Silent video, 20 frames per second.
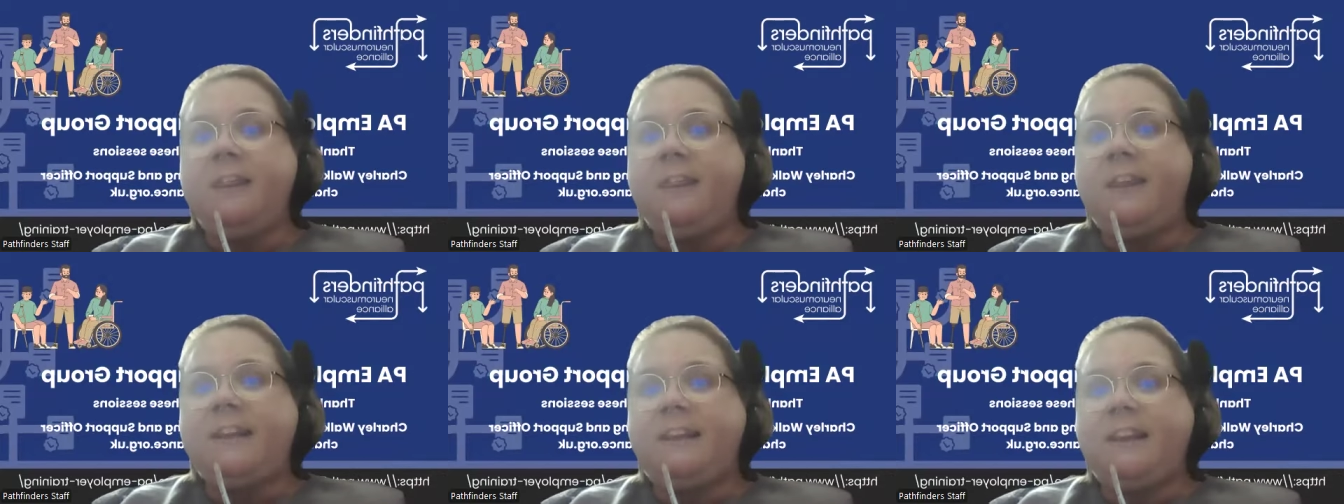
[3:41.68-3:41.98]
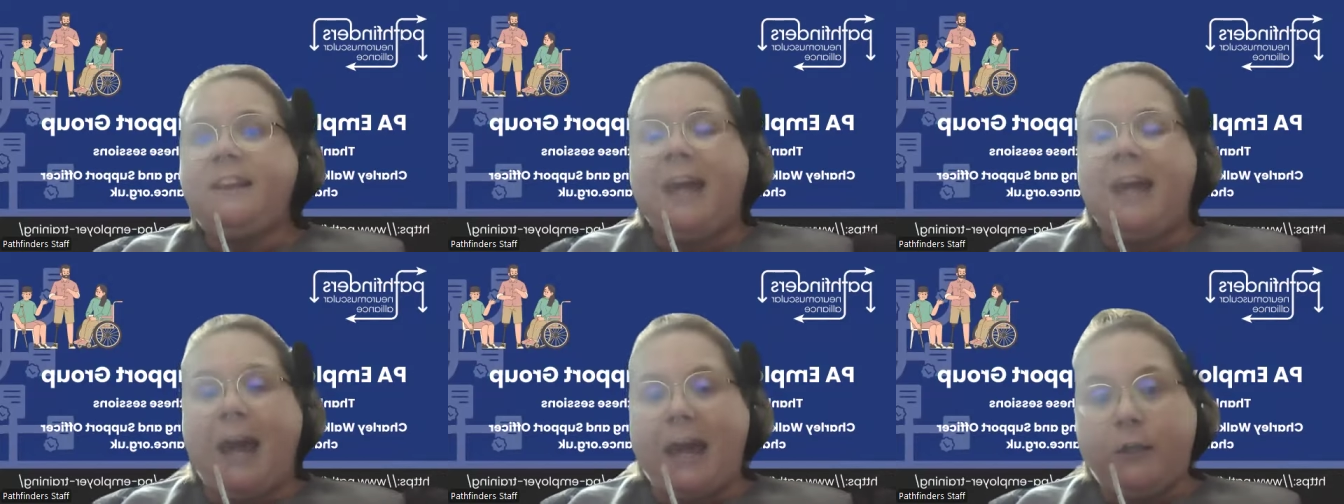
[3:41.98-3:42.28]

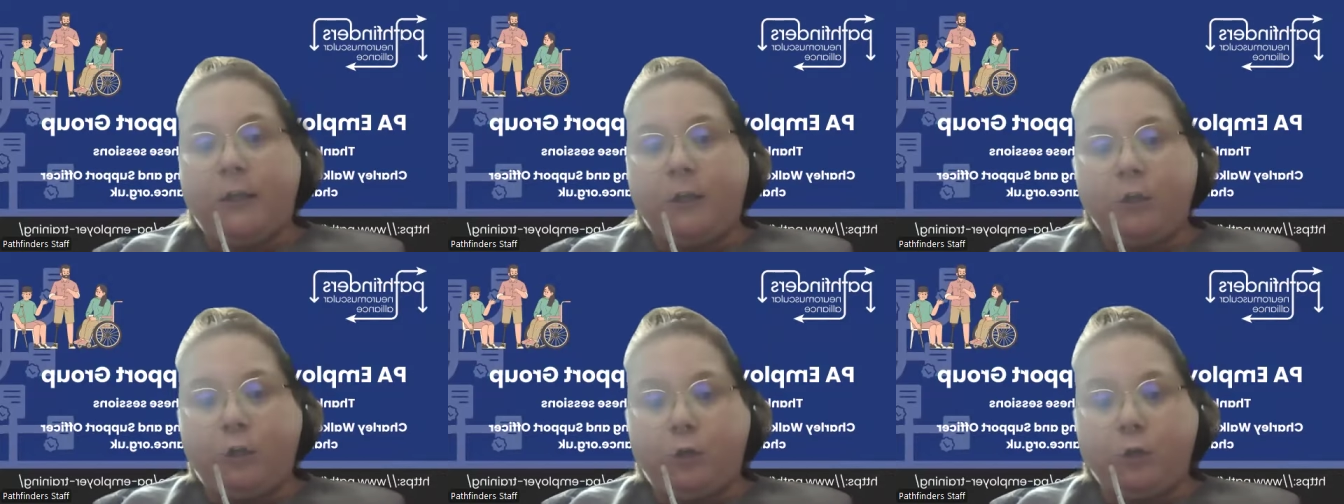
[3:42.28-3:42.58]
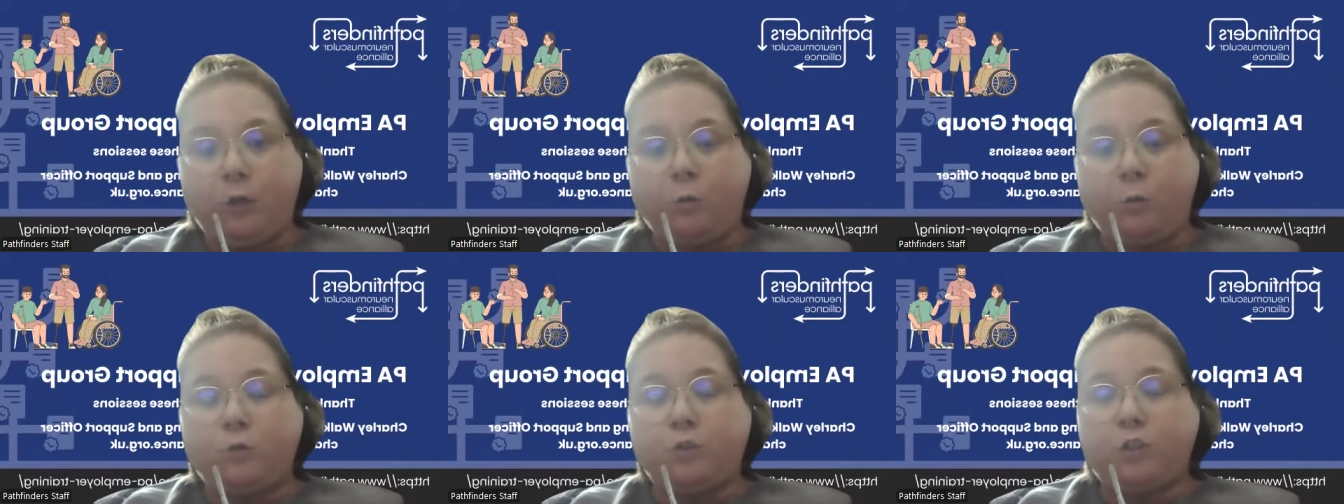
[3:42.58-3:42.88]
This again
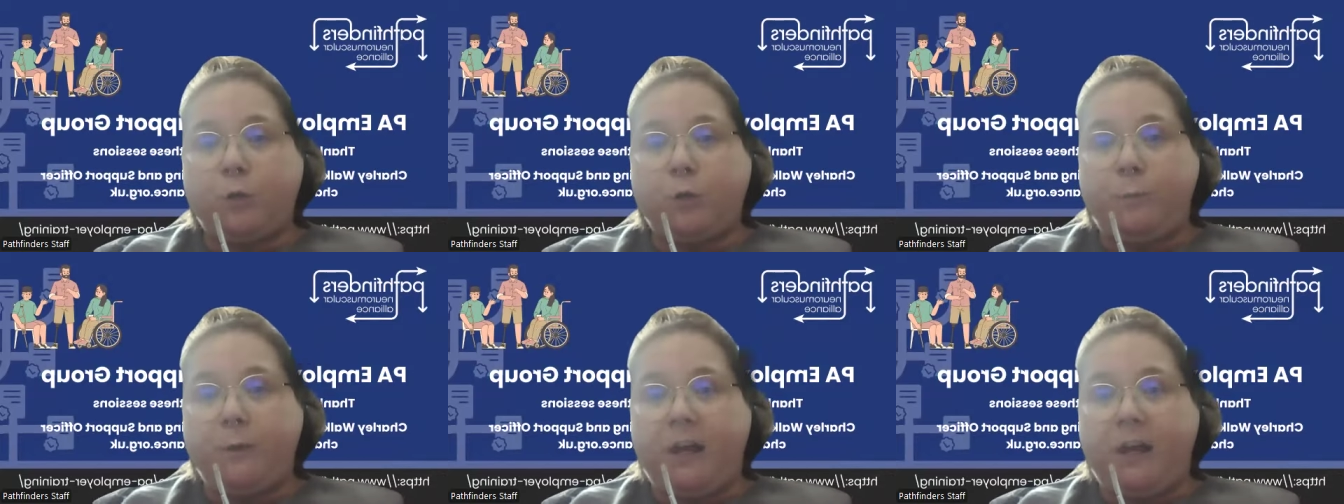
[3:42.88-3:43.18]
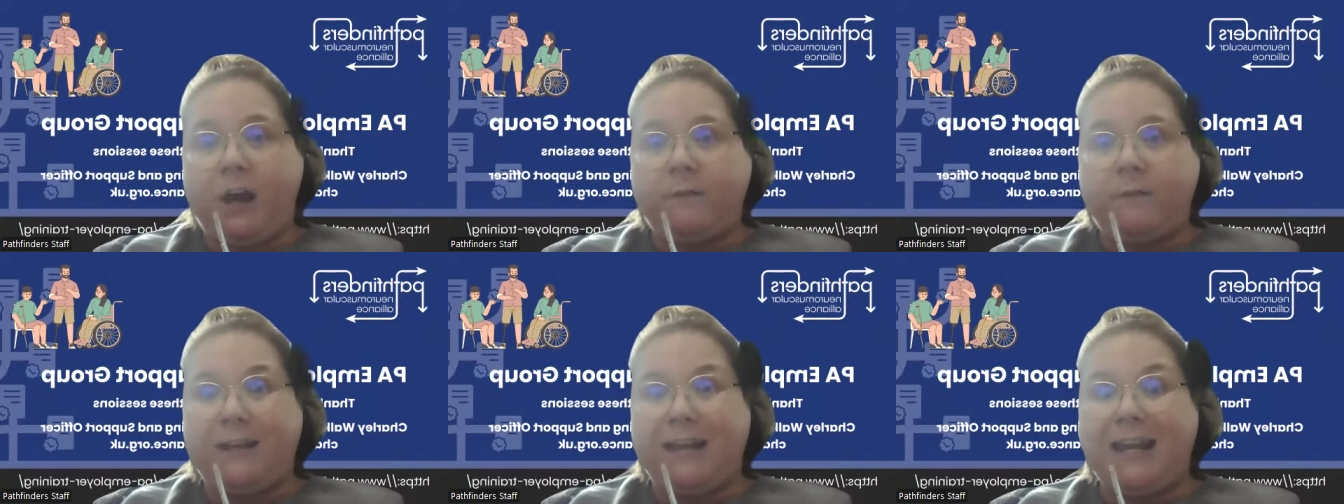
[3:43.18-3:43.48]
could also be
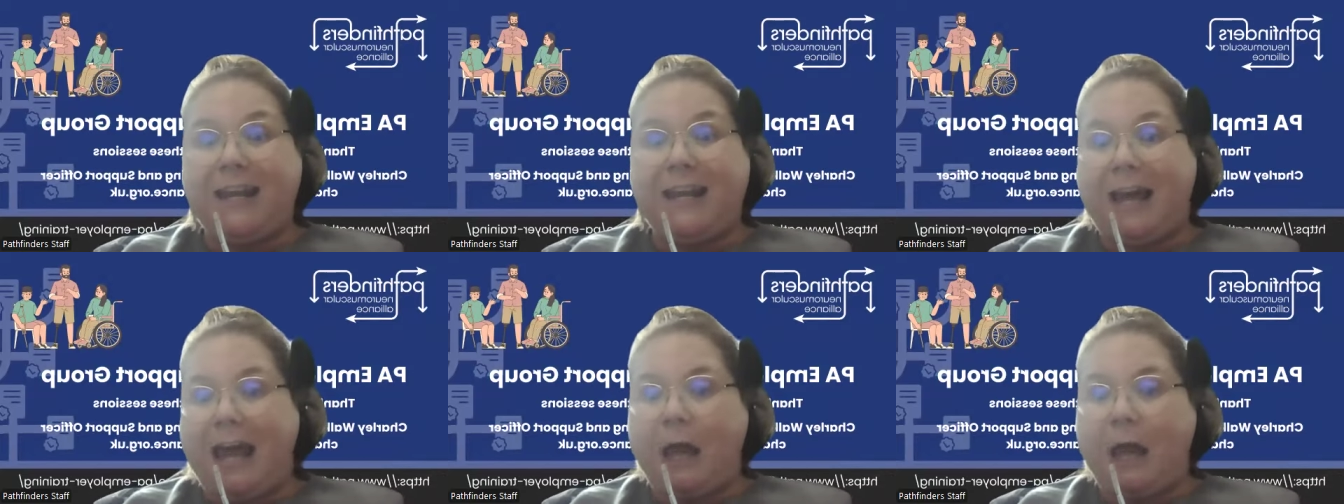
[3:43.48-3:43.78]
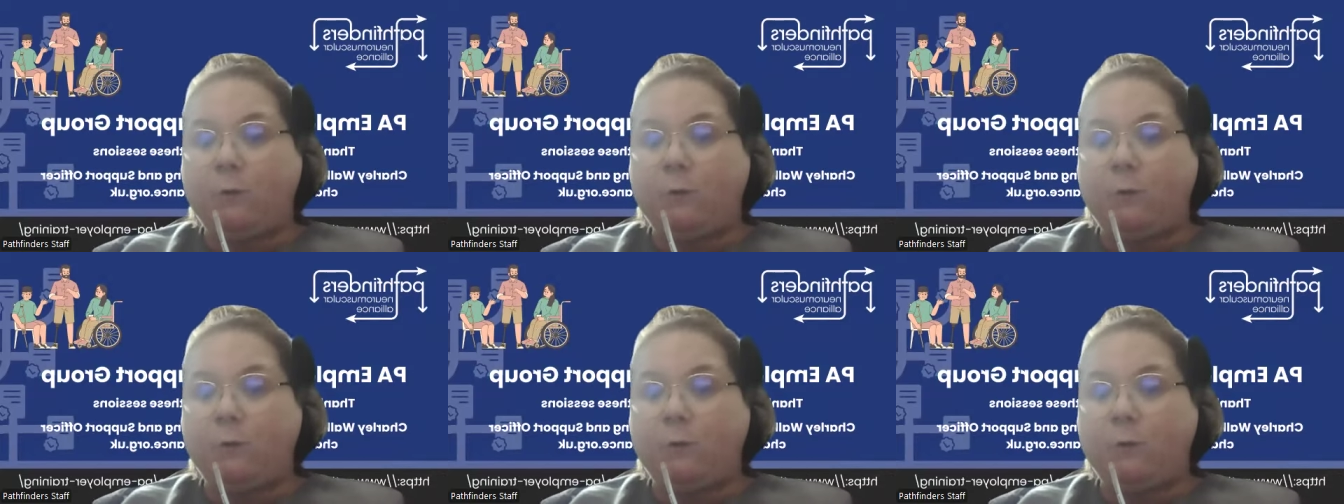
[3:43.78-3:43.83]
covered in a